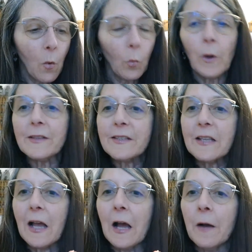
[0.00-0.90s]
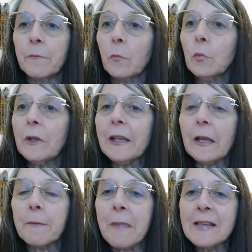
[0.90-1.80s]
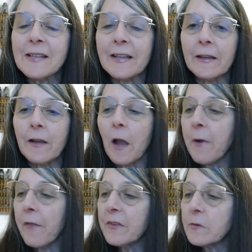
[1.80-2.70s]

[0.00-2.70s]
what's really amazing about this